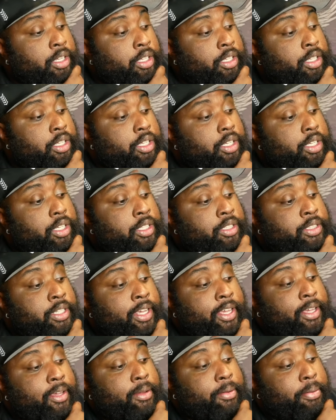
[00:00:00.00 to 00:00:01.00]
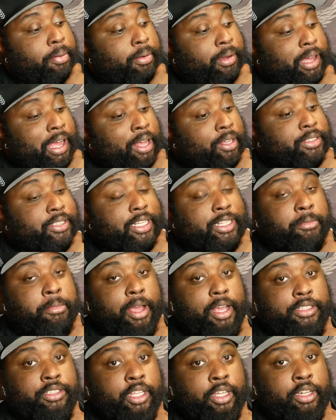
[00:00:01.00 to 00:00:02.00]
he is a
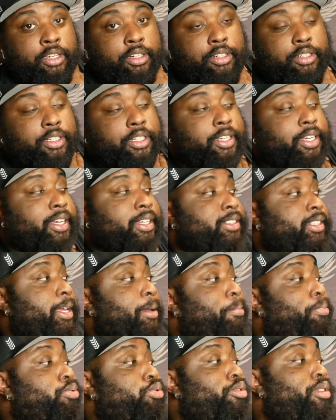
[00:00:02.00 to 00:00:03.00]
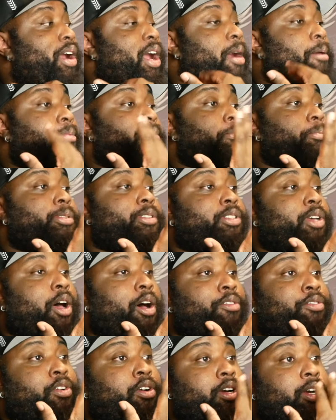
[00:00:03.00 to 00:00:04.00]
outside-the-box thinker. He is a problem
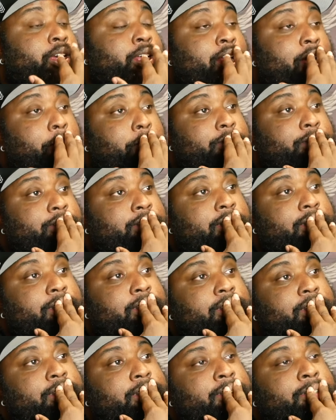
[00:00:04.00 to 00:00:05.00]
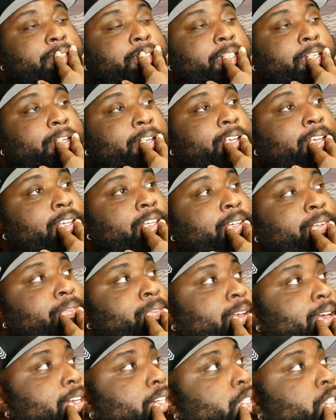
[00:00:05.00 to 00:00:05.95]
solver. And I would say he is a, if not a